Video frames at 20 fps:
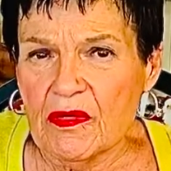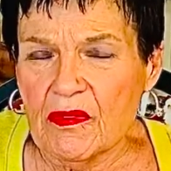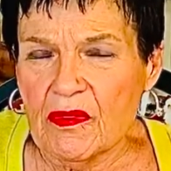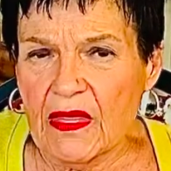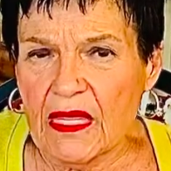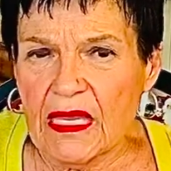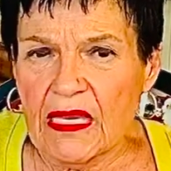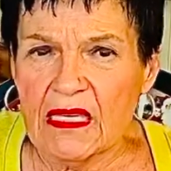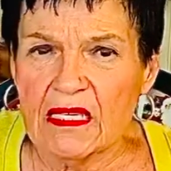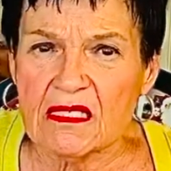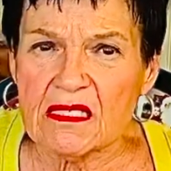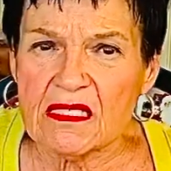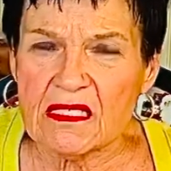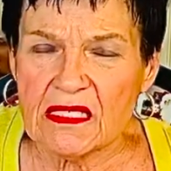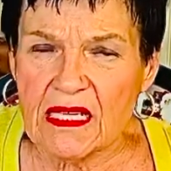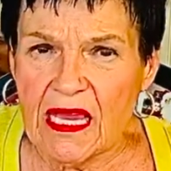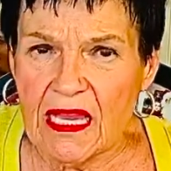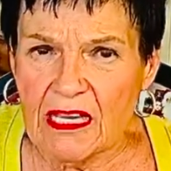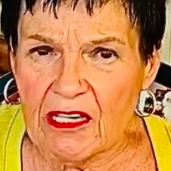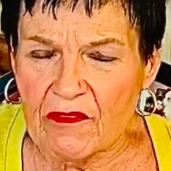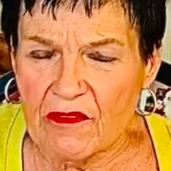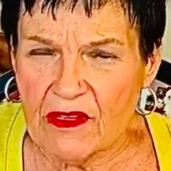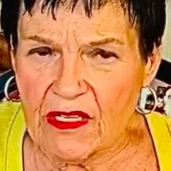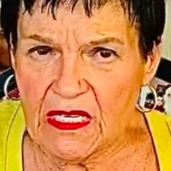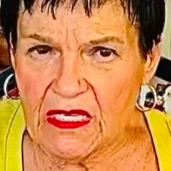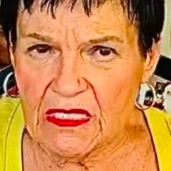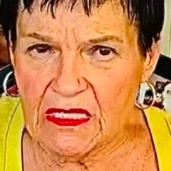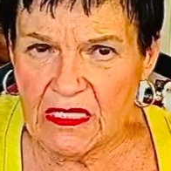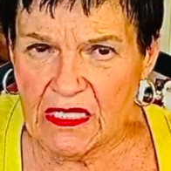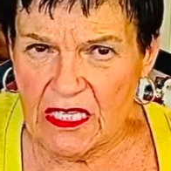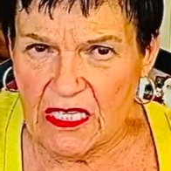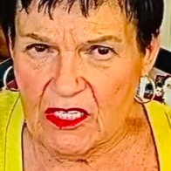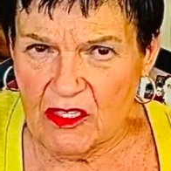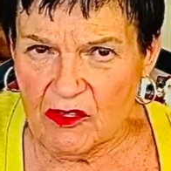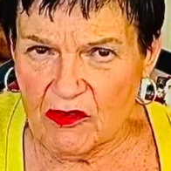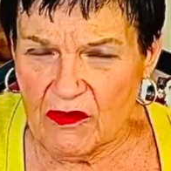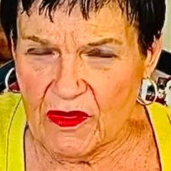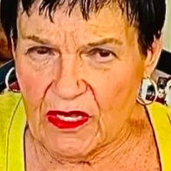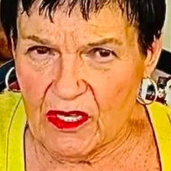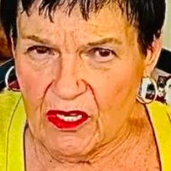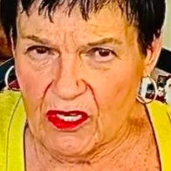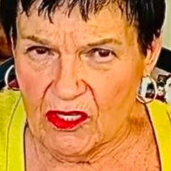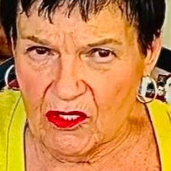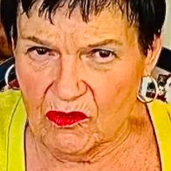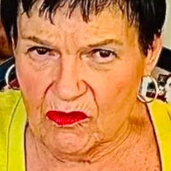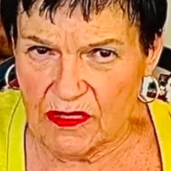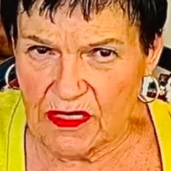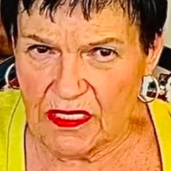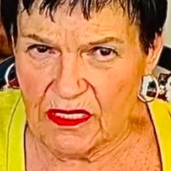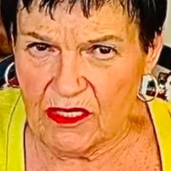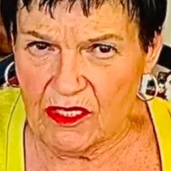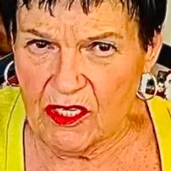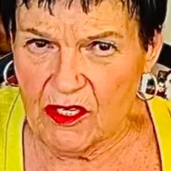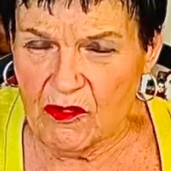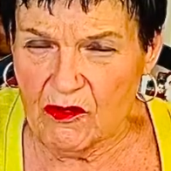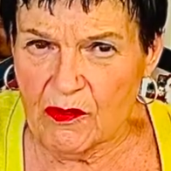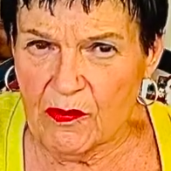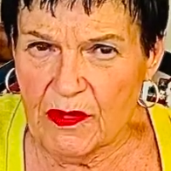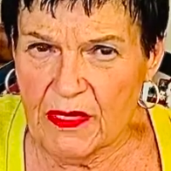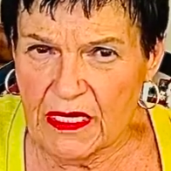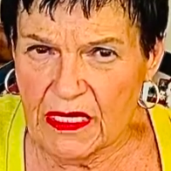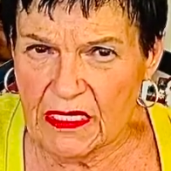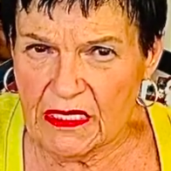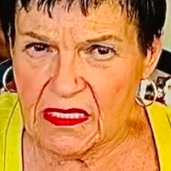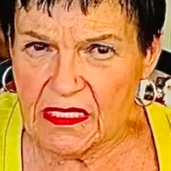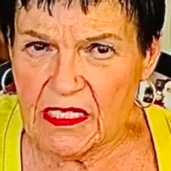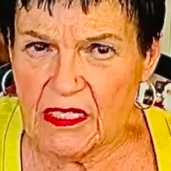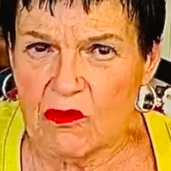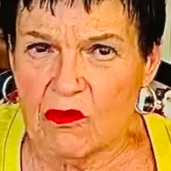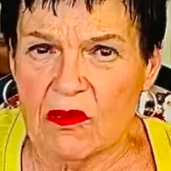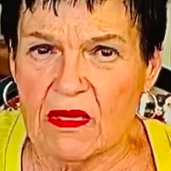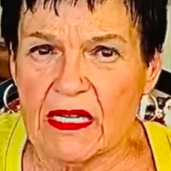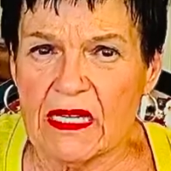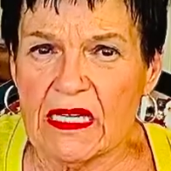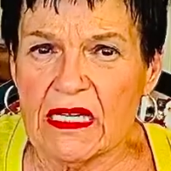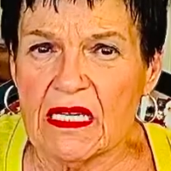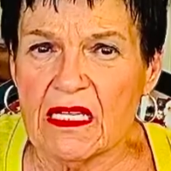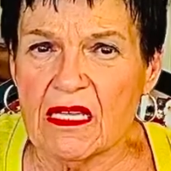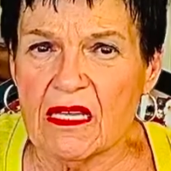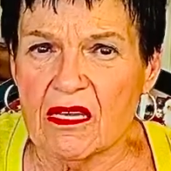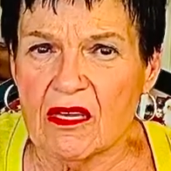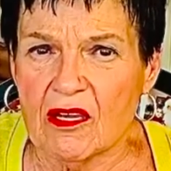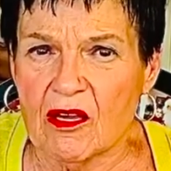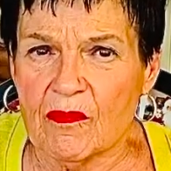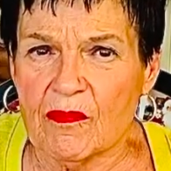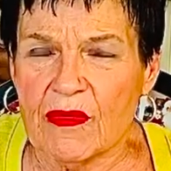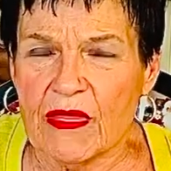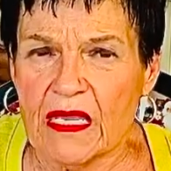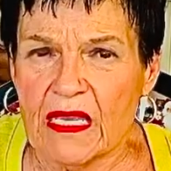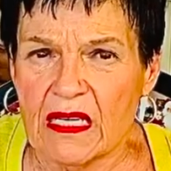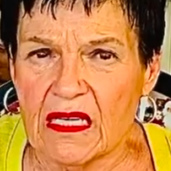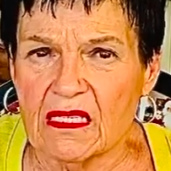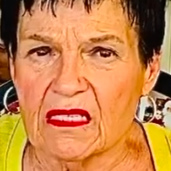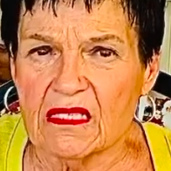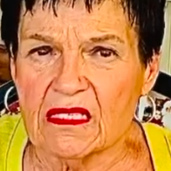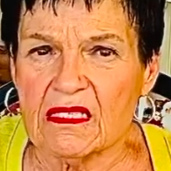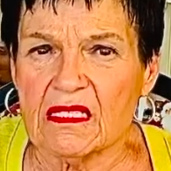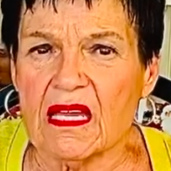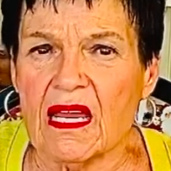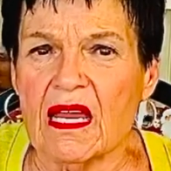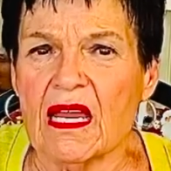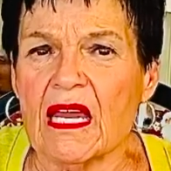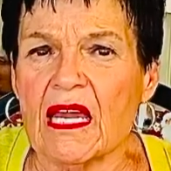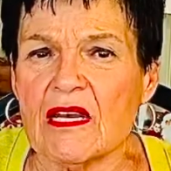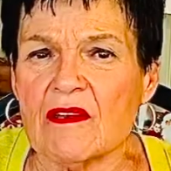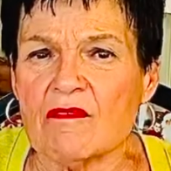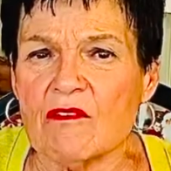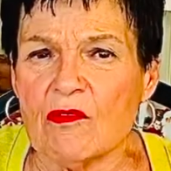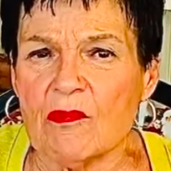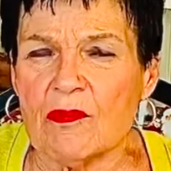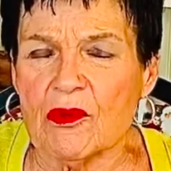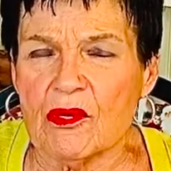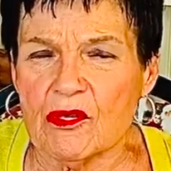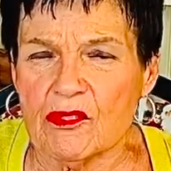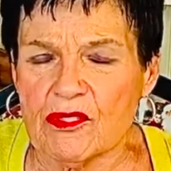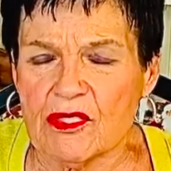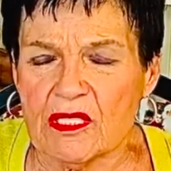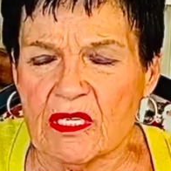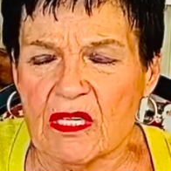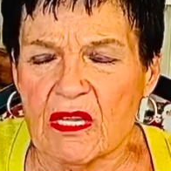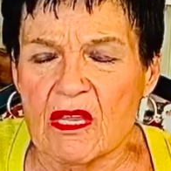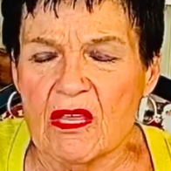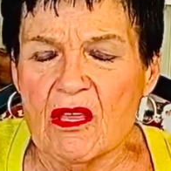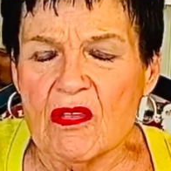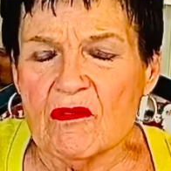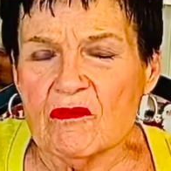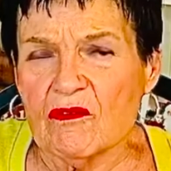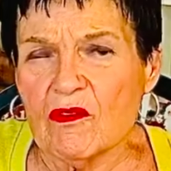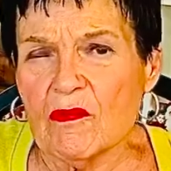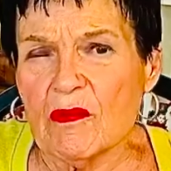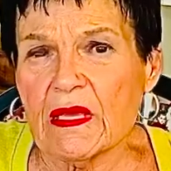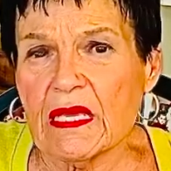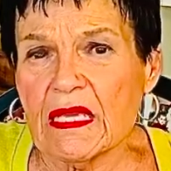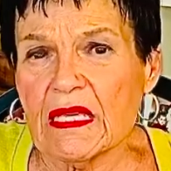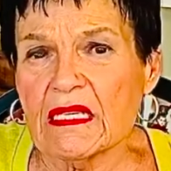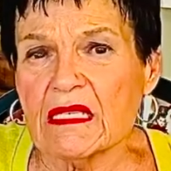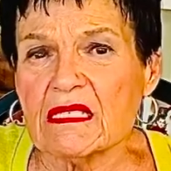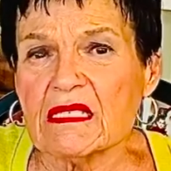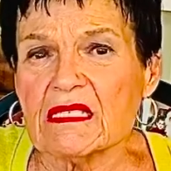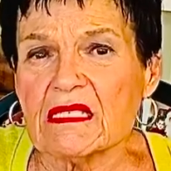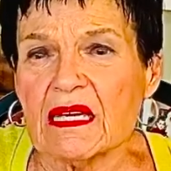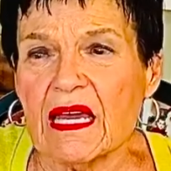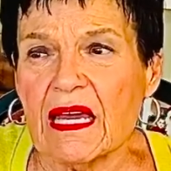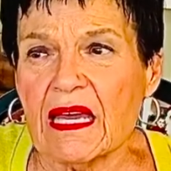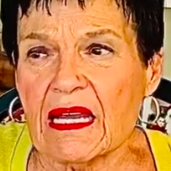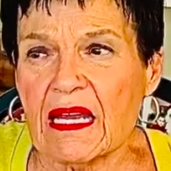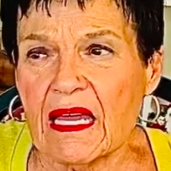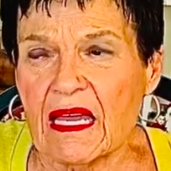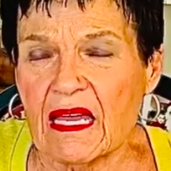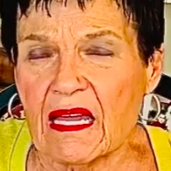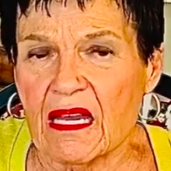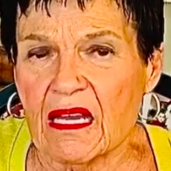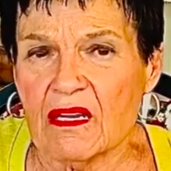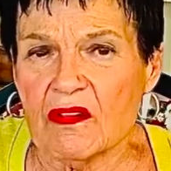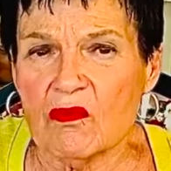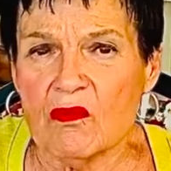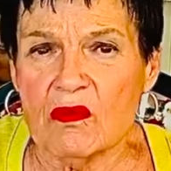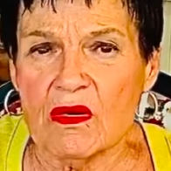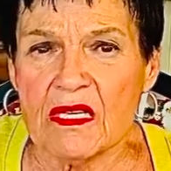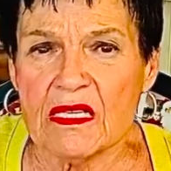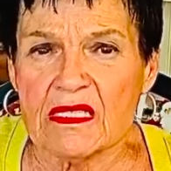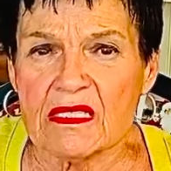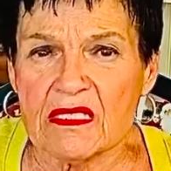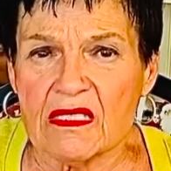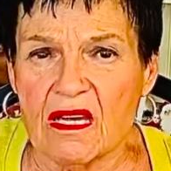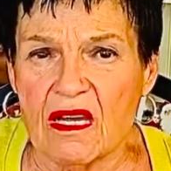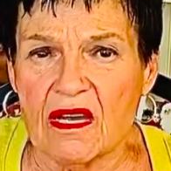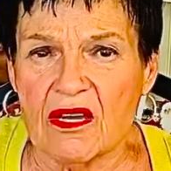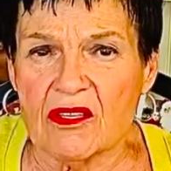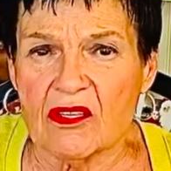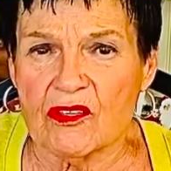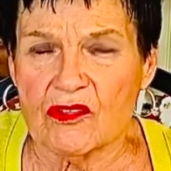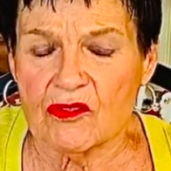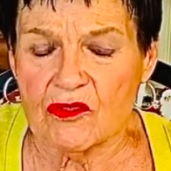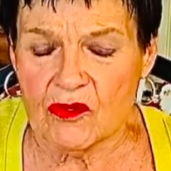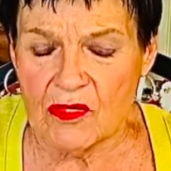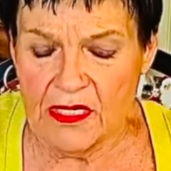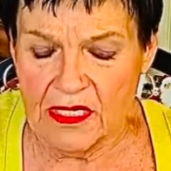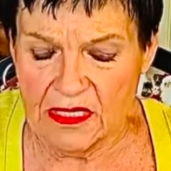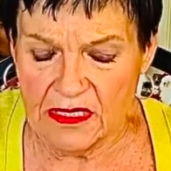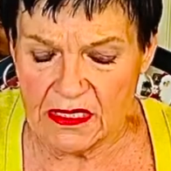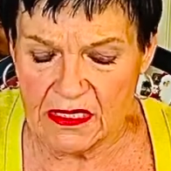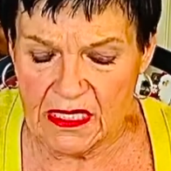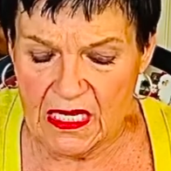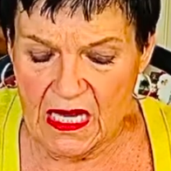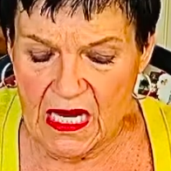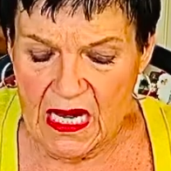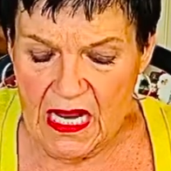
the inside of the container that holds it. Codependency will eat up the inside of a person from the inside out when it's not addressed.